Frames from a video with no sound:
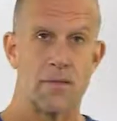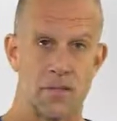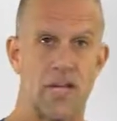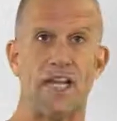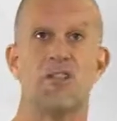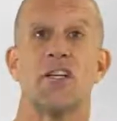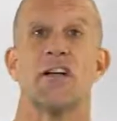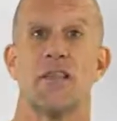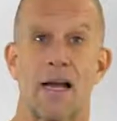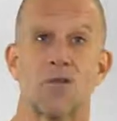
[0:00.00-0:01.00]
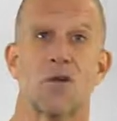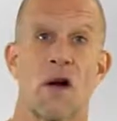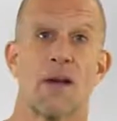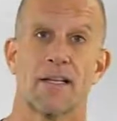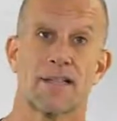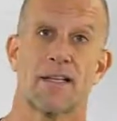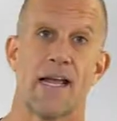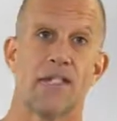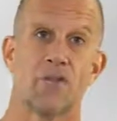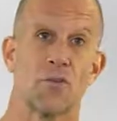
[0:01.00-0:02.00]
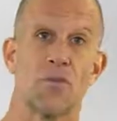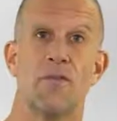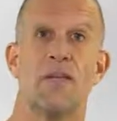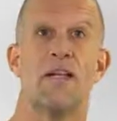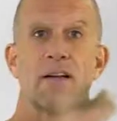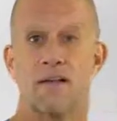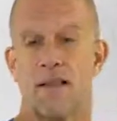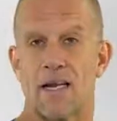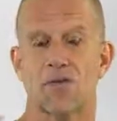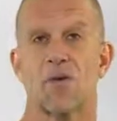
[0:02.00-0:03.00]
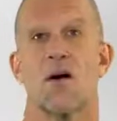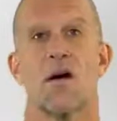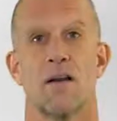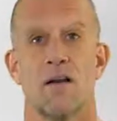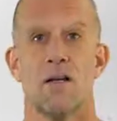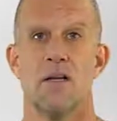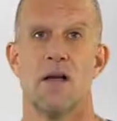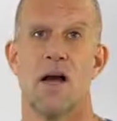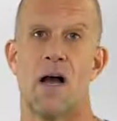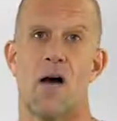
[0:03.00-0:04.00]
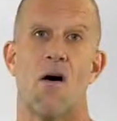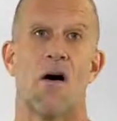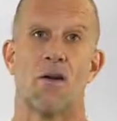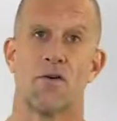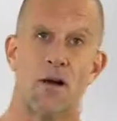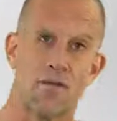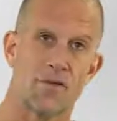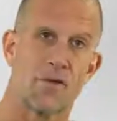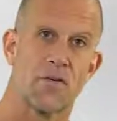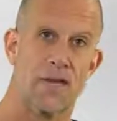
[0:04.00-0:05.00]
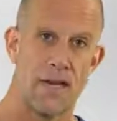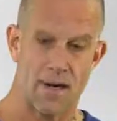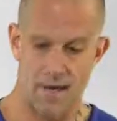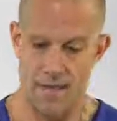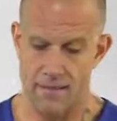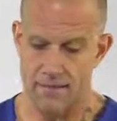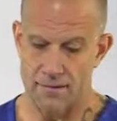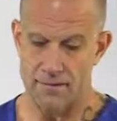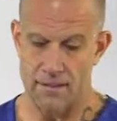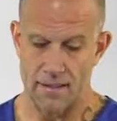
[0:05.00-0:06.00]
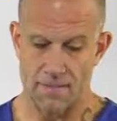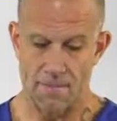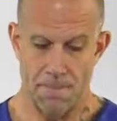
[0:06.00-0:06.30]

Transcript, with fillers: changing electronic states or moving an electron uh, on or off to create ions, right?